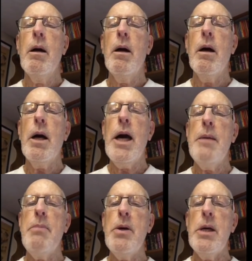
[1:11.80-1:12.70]

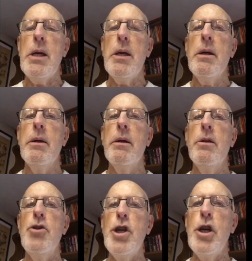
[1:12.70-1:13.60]
RIP,
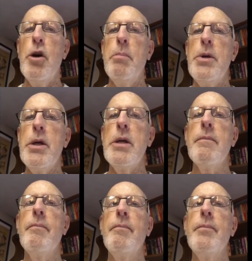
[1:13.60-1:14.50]
GOP,
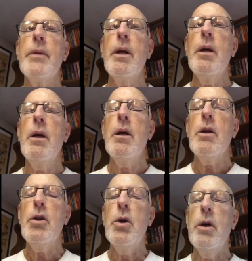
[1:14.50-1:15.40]

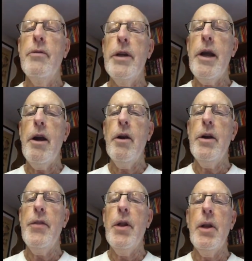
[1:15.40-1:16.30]
you have
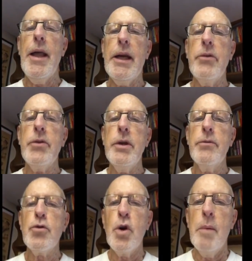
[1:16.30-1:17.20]
inherited the legacy
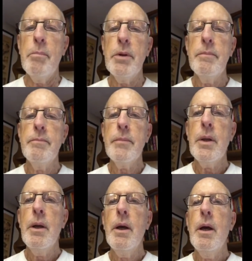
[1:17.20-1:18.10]
of Trump,
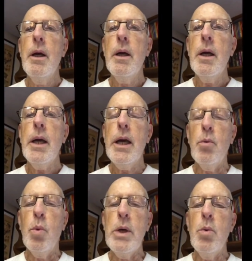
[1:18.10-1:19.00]

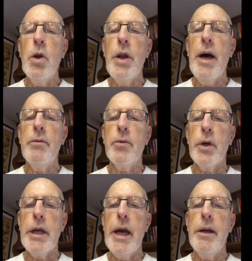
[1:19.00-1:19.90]
and we will not
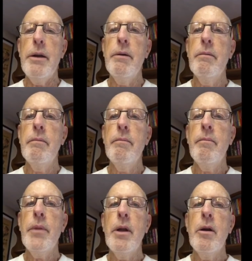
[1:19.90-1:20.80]
forget.
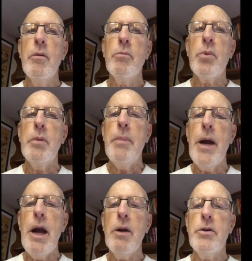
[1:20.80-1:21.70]

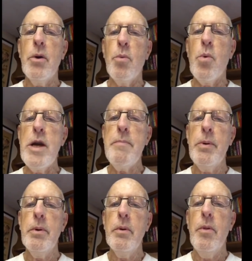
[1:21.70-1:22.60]
Prepare to reap
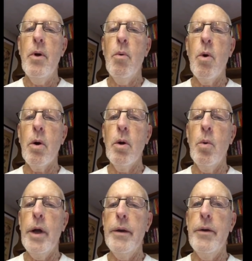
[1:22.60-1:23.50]
the
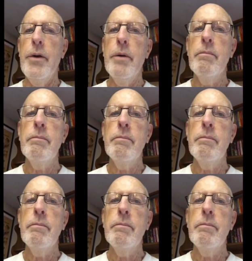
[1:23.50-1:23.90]
whirlwind.